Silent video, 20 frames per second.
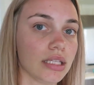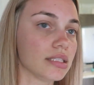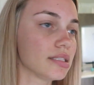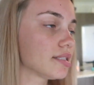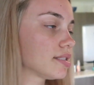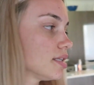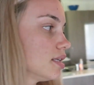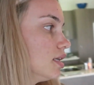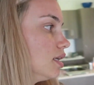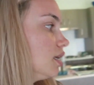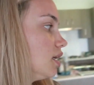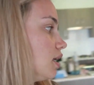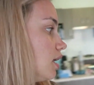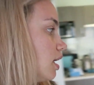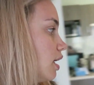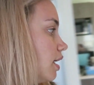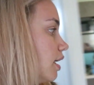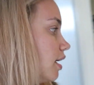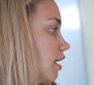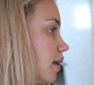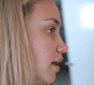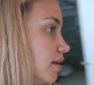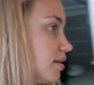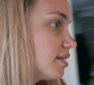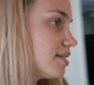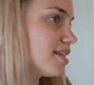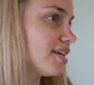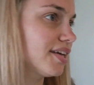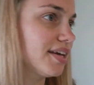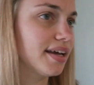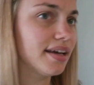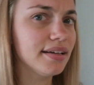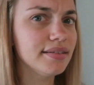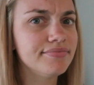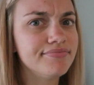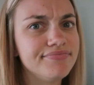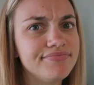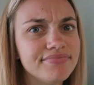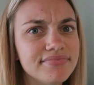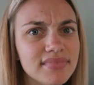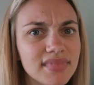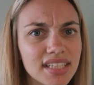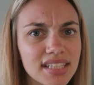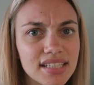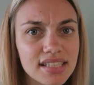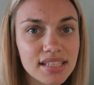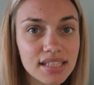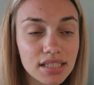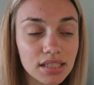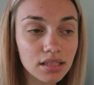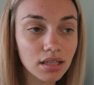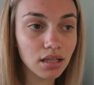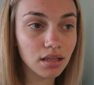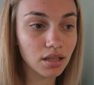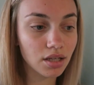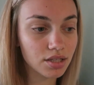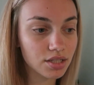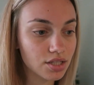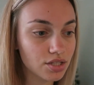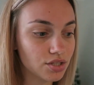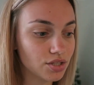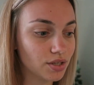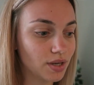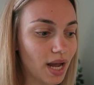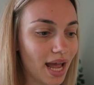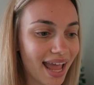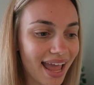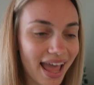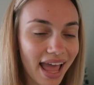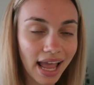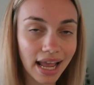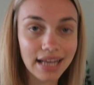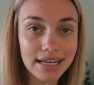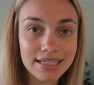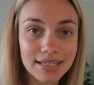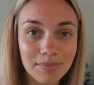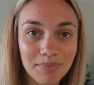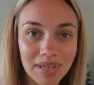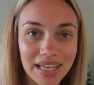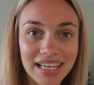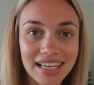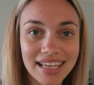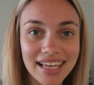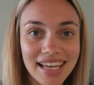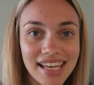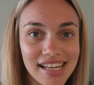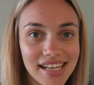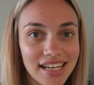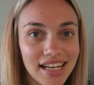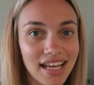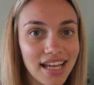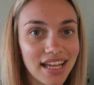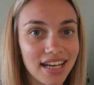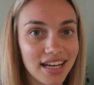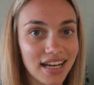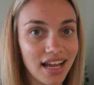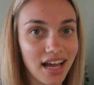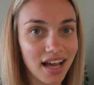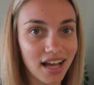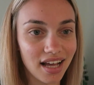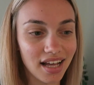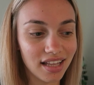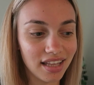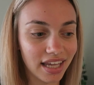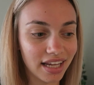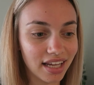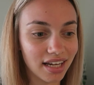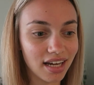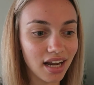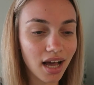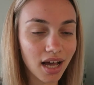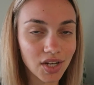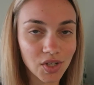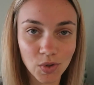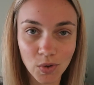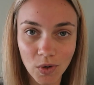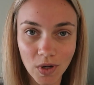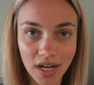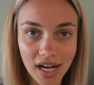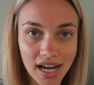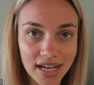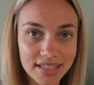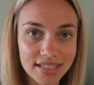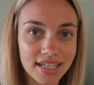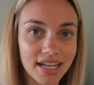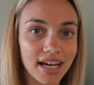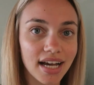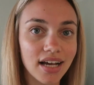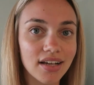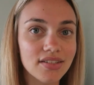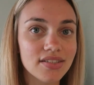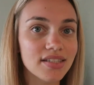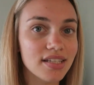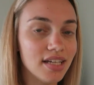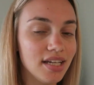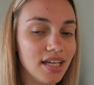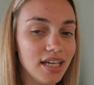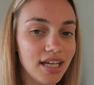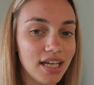is. So yeah, there's still a lot to do. I hate being in an unorganized house.